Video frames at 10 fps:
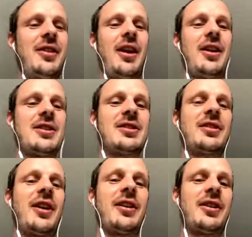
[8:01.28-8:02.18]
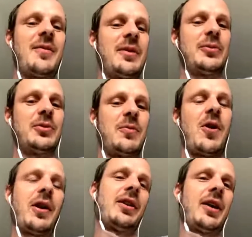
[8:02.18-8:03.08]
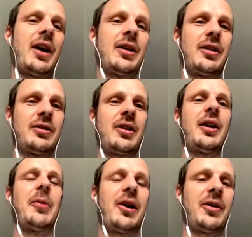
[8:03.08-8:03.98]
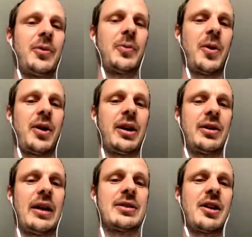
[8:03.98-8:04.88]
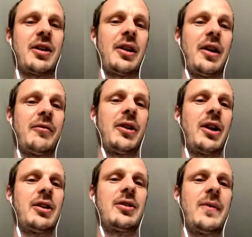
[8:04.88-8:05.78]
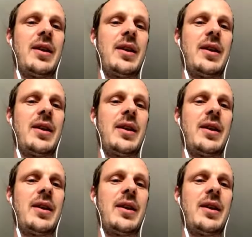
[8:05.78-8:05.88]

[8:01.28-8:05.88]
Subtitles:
he is the kind of team that would walk into any kind of player that would walk into any starting 11, and